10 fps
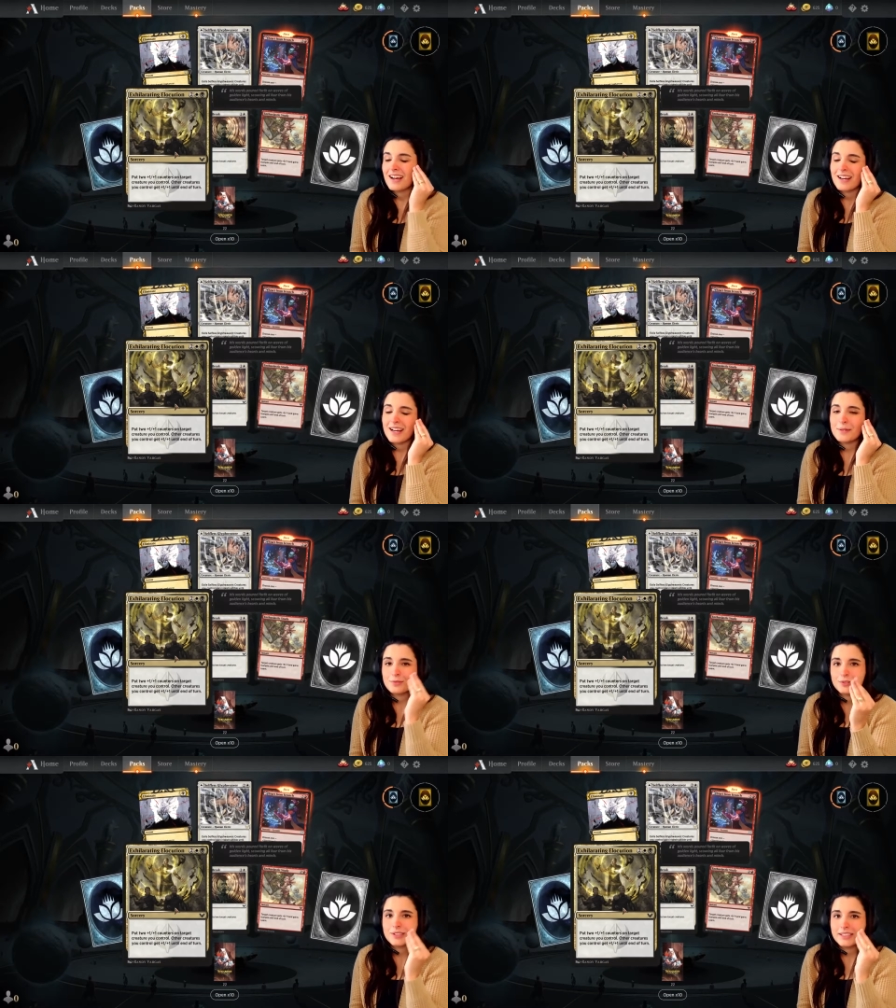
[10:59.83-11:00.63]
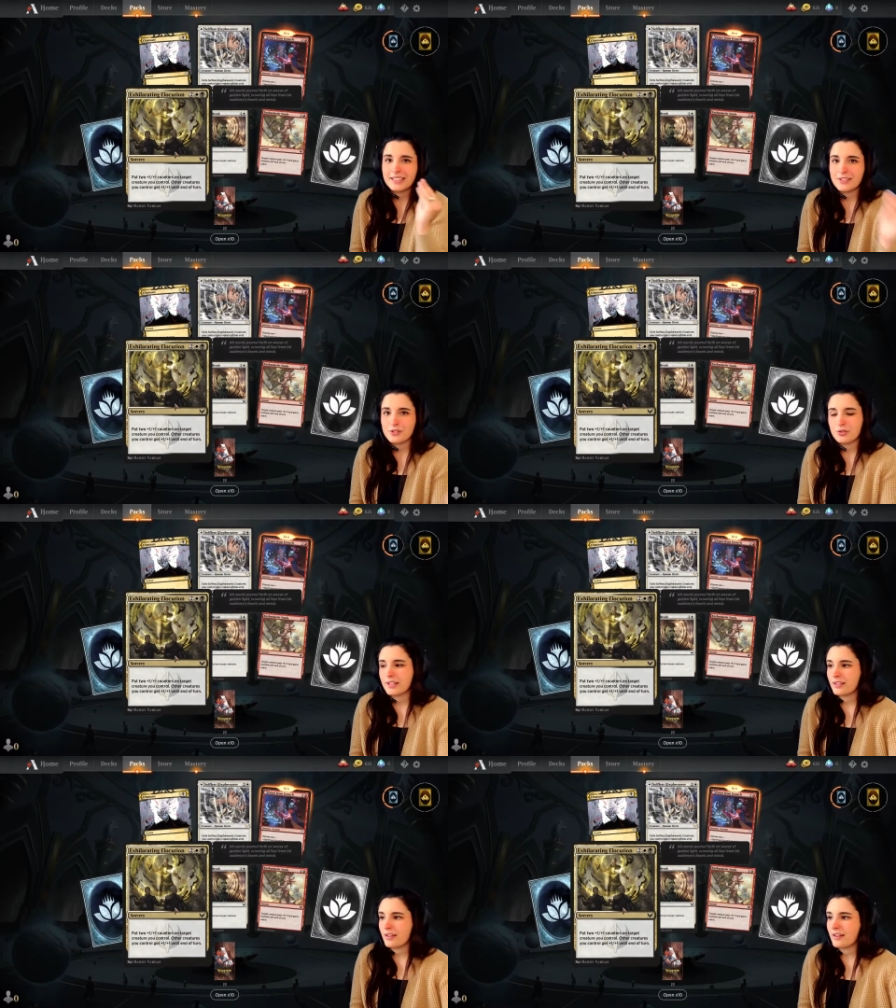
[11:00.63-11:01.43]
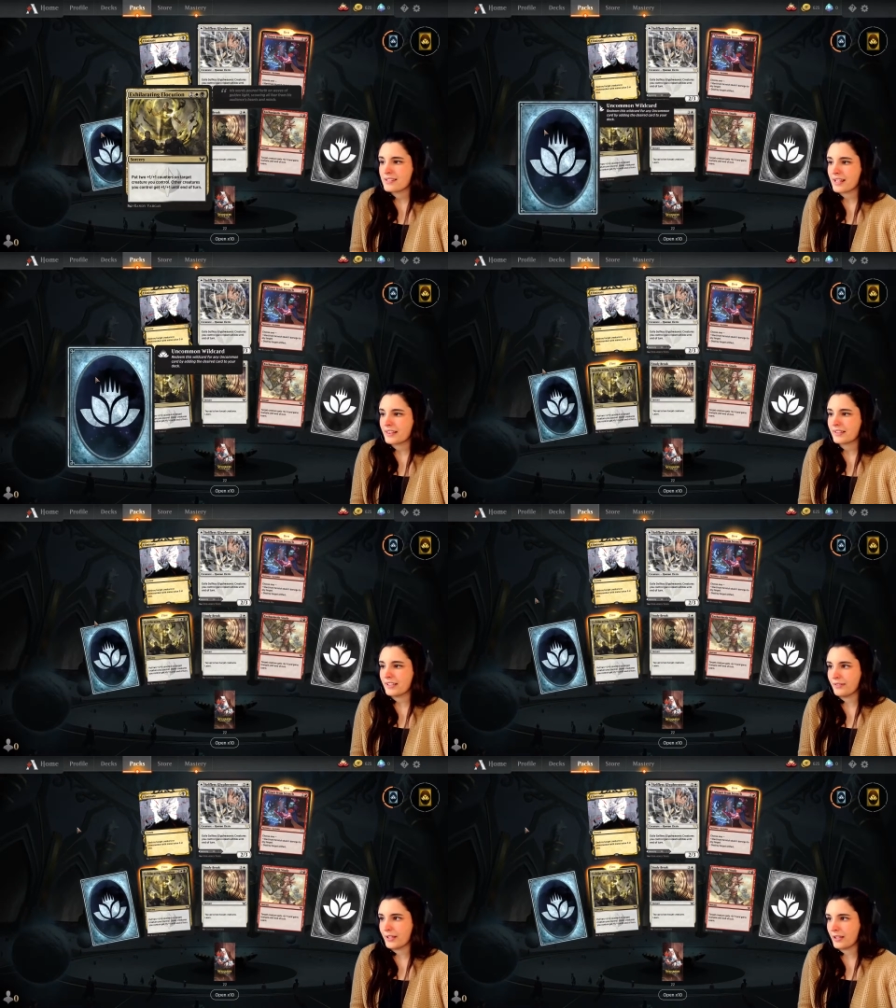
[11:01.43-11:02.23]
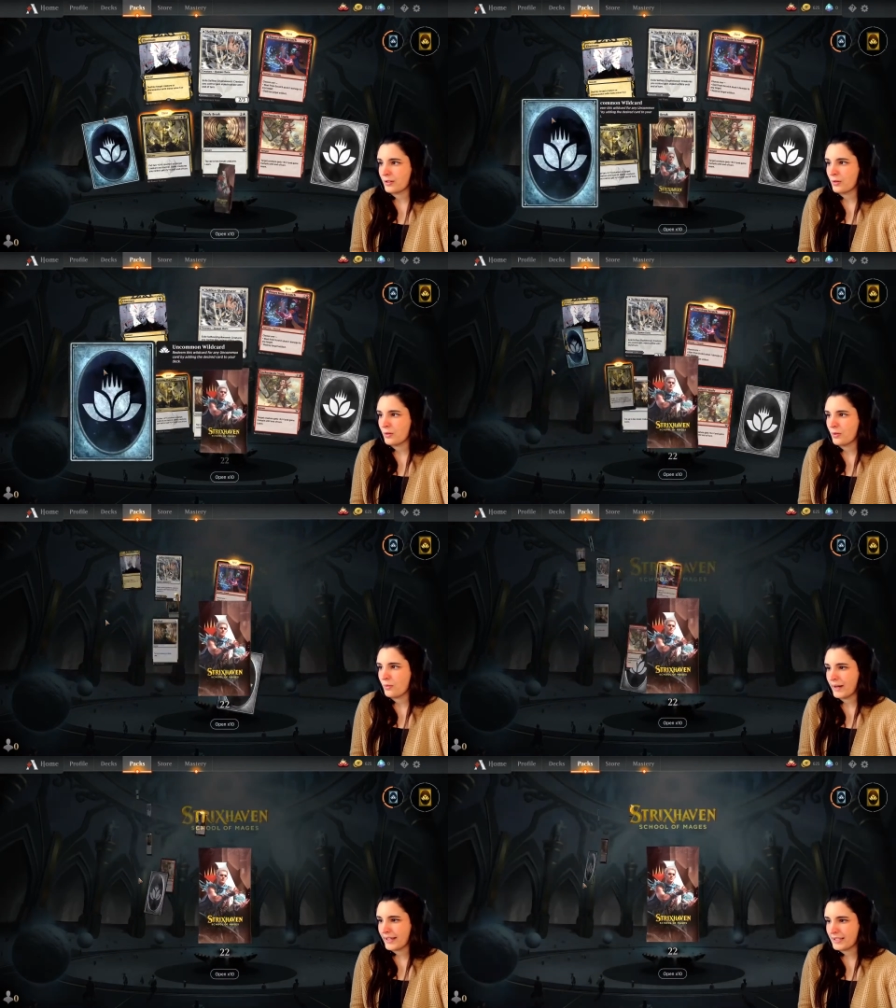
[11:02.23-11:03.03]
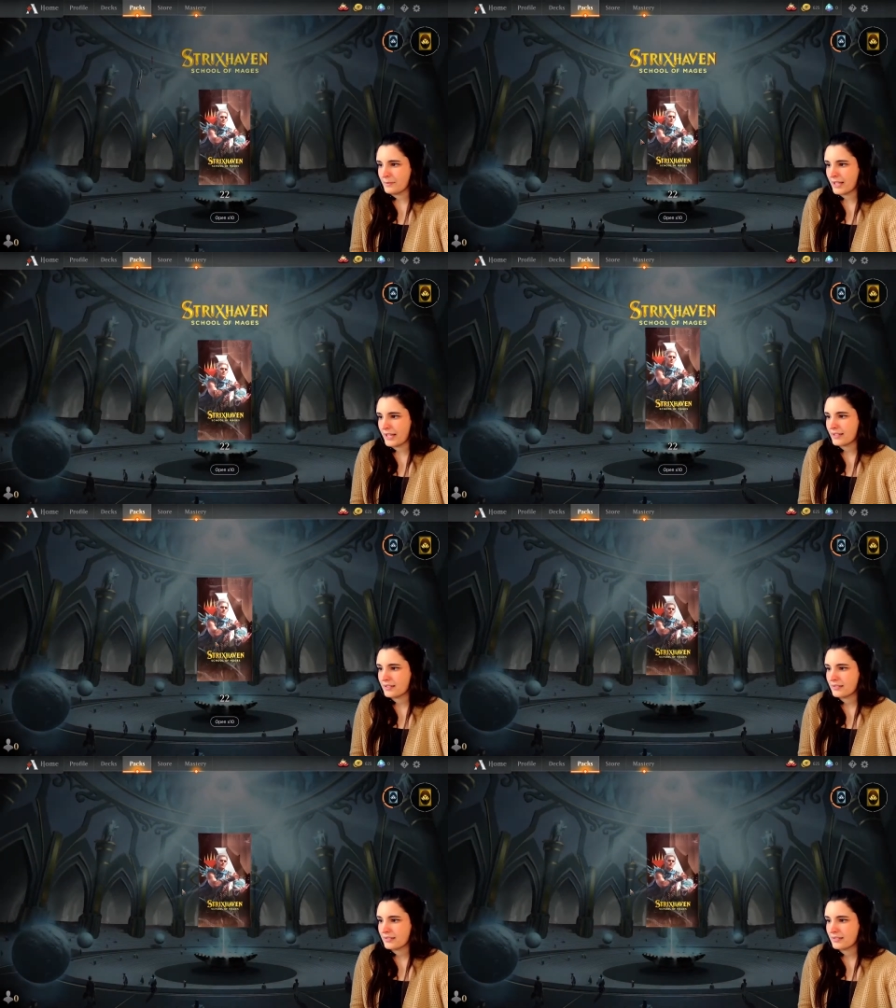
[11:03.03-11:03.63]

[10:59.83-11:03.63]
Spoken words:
I'm really enjoying the cards that they're giving white and black.